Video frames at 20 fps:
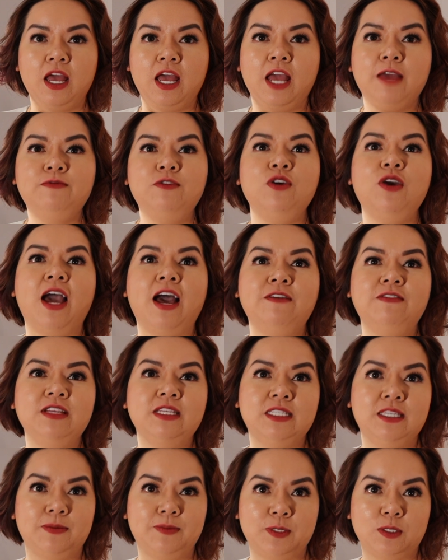If you
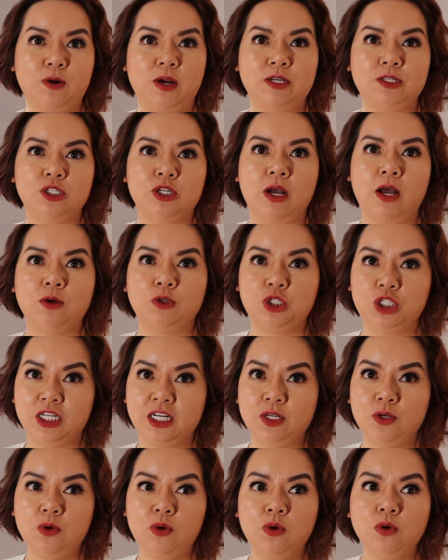haven't subscribed to our
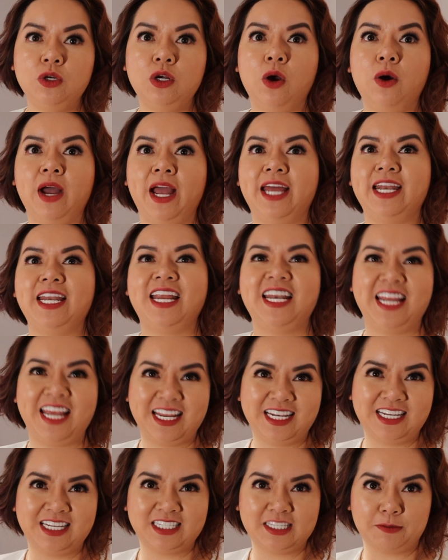channel, go ahead and
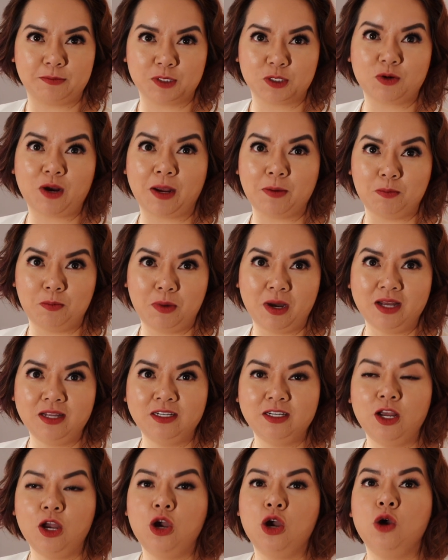hit the subscribe
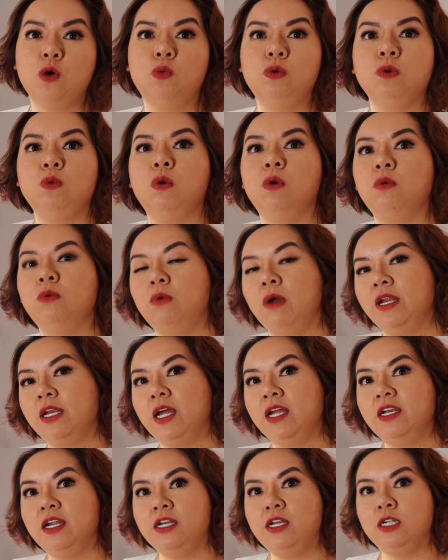button. We will run
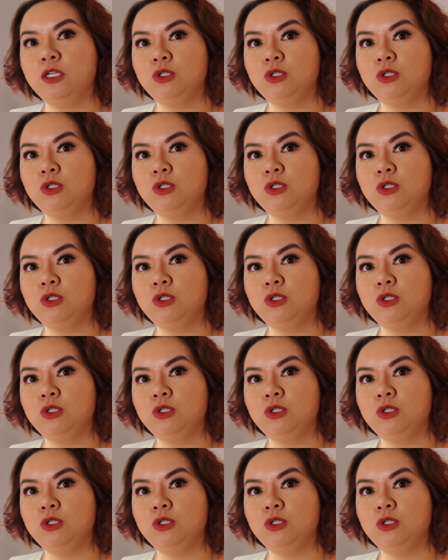another